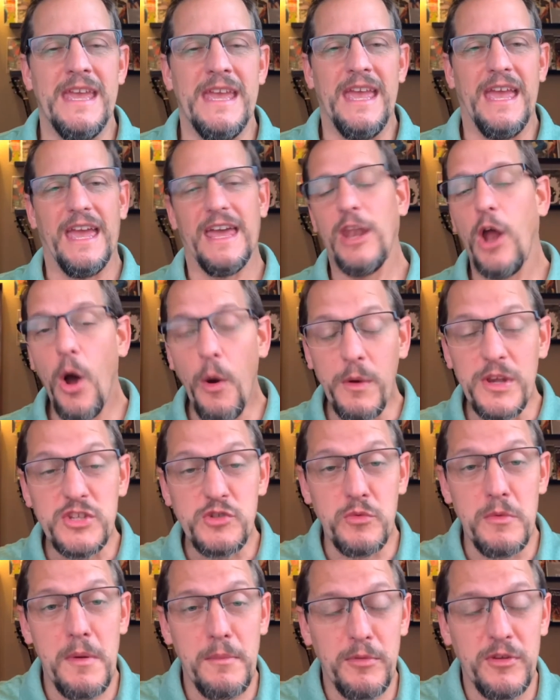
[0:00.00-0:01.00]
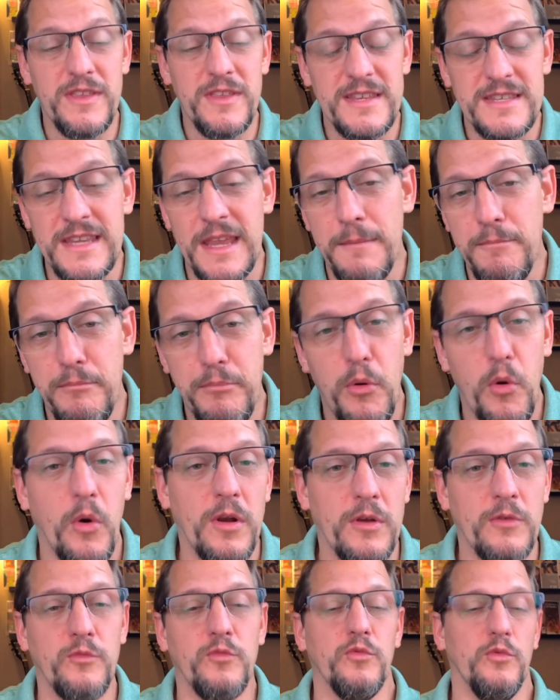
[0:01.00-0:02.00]
And always remember this
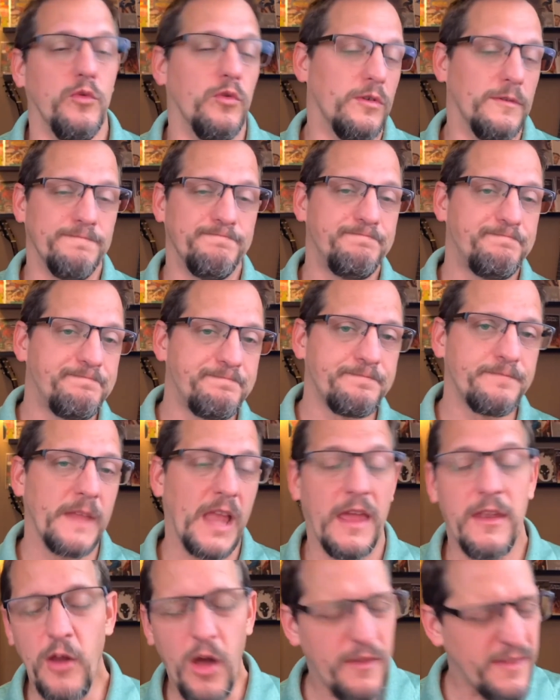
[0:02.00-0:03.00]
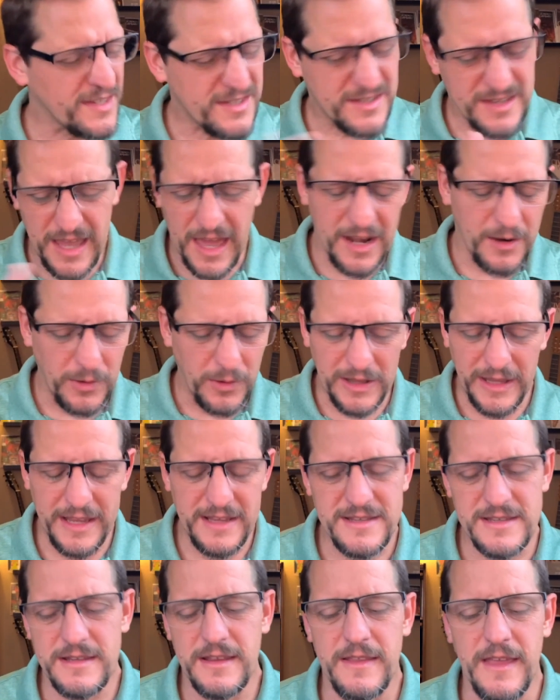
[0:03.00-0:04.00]
important rule, and all this kind of
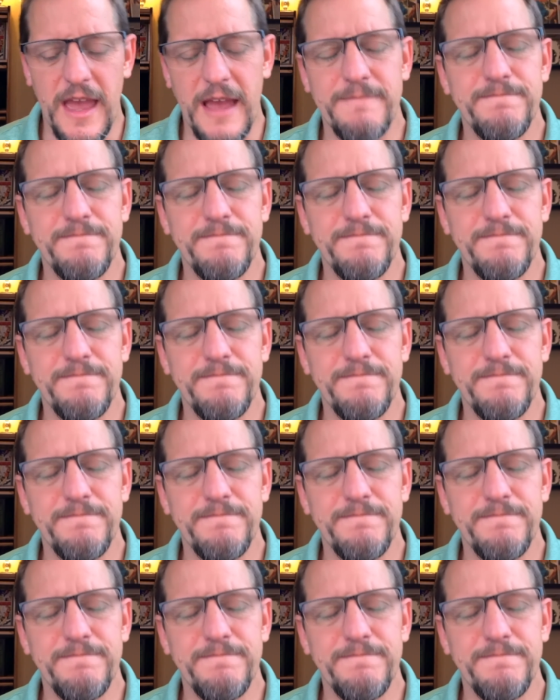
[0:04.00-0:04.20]
relates to that.